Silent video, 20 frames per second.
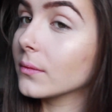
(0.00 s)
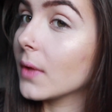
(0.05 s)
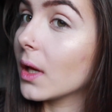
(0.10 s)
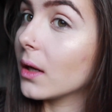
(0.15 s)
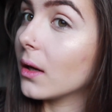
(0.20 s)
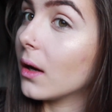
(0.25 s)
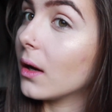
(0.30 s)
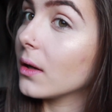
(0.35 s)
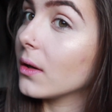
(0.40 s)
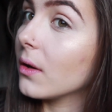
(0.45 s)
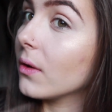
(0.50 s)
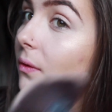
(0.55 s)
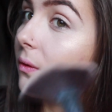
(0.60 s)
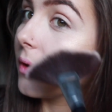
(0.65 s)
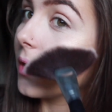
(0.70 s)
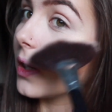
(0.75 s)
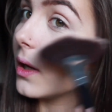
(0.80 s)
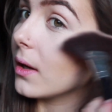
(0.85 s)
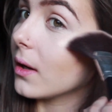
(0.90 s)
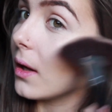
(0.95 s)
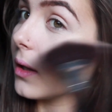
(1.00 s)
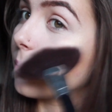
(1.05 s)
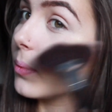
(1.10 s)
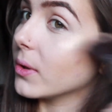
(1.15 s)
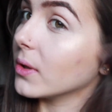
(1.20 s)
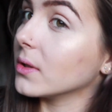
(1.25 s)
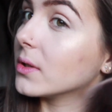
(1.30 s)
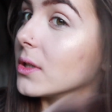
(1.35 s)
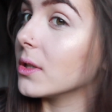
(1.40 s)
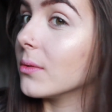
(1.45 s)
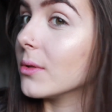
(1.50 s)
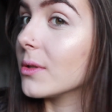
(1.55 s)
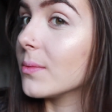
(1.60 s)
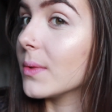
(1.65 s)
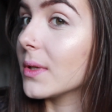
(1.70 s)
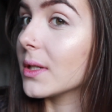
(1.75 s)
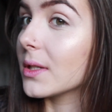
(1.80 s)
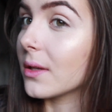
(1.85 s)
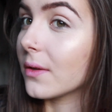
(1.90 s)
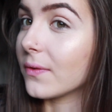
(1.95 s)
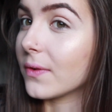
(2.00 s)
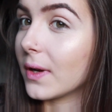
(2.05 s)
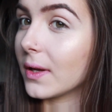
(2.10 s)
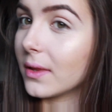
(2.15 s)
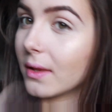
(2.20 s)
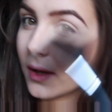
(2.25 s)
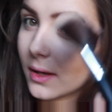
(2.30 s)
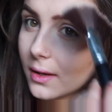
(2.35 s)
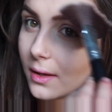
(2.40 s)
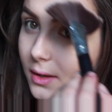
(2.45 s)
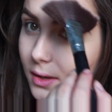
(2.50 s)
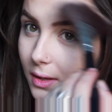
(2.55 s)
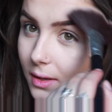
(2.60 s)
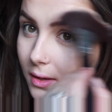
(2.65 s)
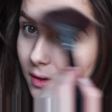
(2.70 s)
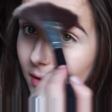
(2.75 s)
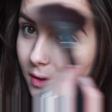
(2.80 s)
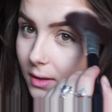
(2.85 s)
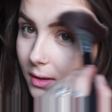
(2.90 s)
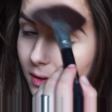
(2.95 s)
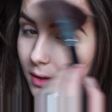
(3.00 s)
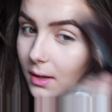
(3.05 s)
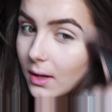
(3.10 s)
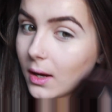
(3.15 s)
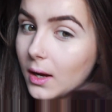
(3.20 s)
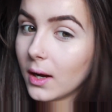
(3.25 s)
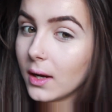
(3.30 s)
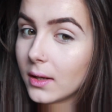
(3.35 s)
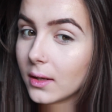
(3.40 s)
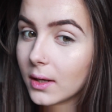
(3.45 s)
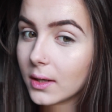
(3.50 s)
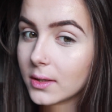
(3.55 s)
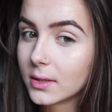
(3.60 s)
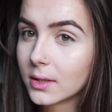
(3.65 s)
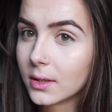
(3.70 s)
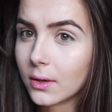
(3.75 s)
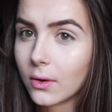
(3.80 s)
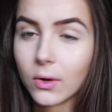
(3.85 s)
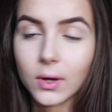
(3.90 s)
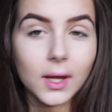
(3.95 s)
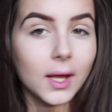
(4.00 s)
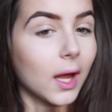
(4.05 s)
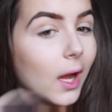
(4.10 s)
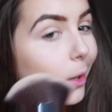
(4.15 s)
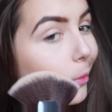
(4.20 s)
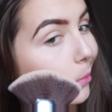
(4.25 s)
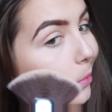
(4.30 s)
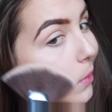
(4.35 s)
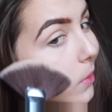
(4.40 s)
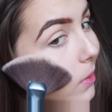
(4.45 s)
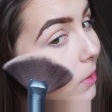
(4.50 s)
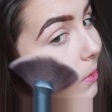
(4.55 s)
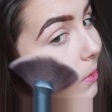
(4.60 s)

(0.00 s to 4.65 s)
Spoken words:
And I don't really like putting too much, because I find that highlighter on camera